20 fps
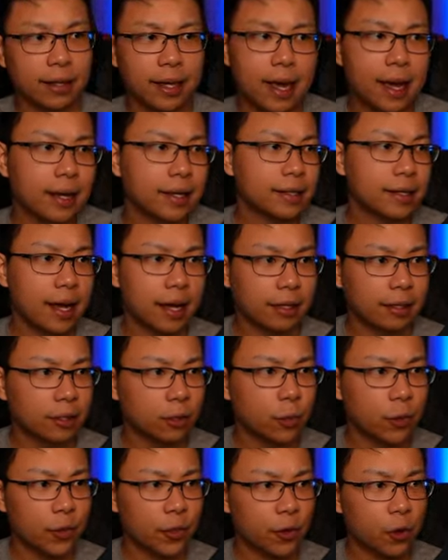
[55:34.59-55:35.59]
Yeah, exactly.
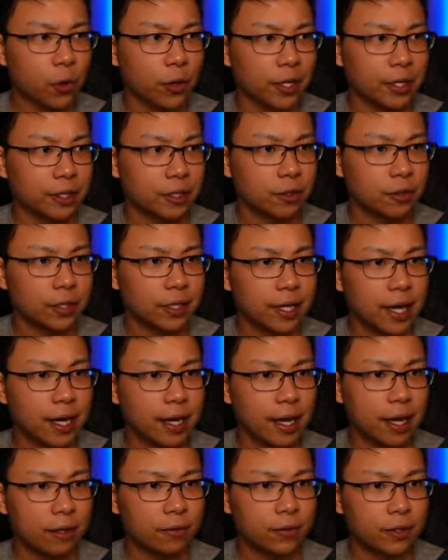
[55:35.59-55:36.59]
With throwing in U D K,
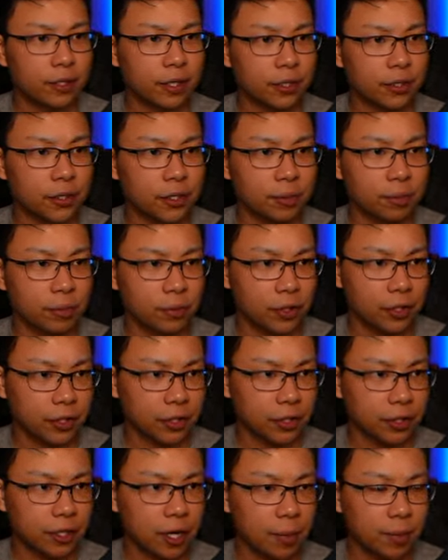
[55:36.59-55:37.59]
Elva, Duchess,
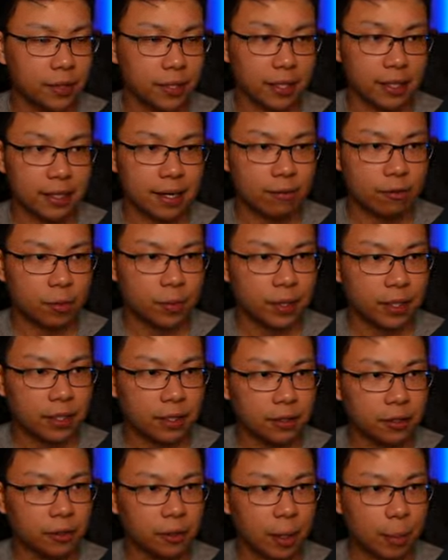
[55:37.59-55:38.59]
Marishka comps that can never be
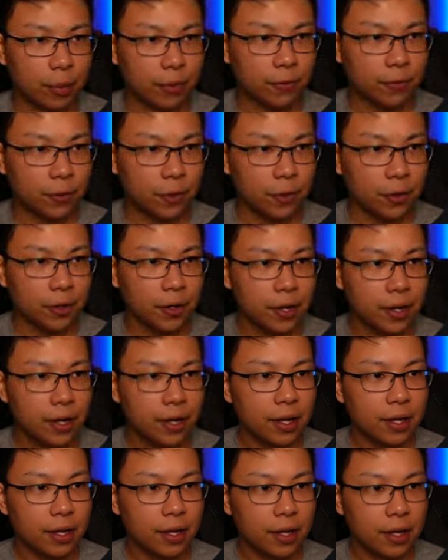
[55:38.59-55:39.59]
killed. I prefer
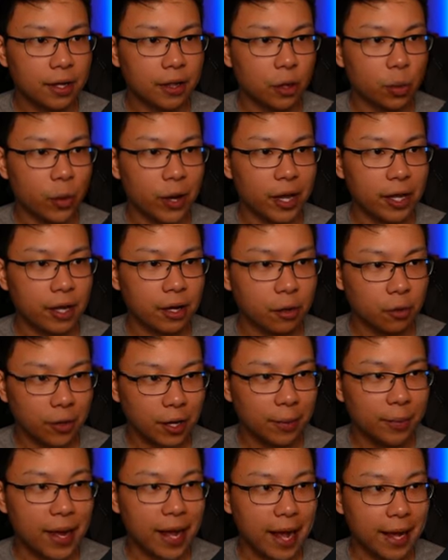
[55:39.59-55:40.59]
the way
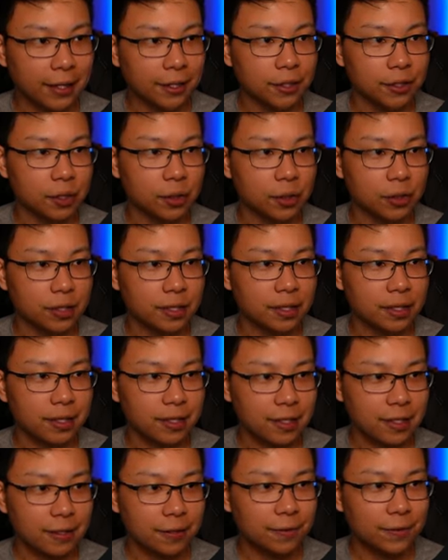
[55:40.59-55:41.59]
Harima handles those
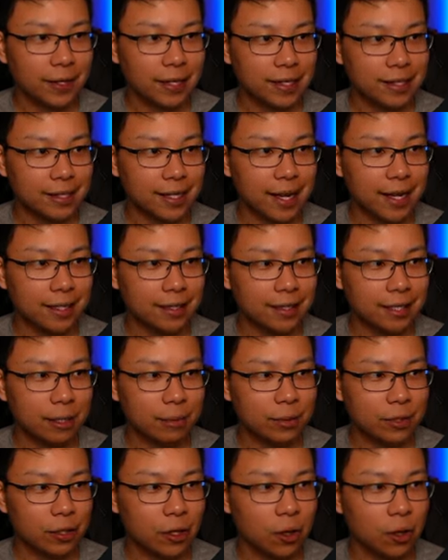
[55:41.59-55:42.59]
defense tank
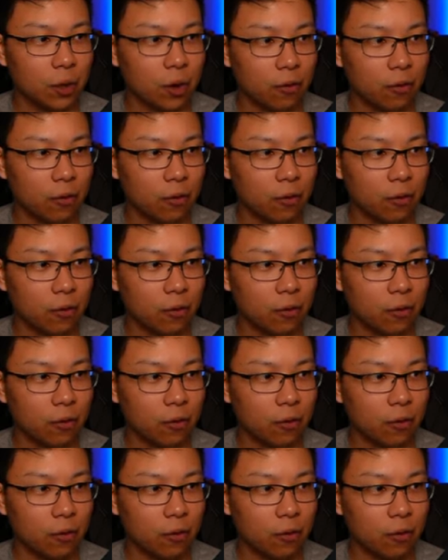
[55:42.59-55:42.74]
teams, though.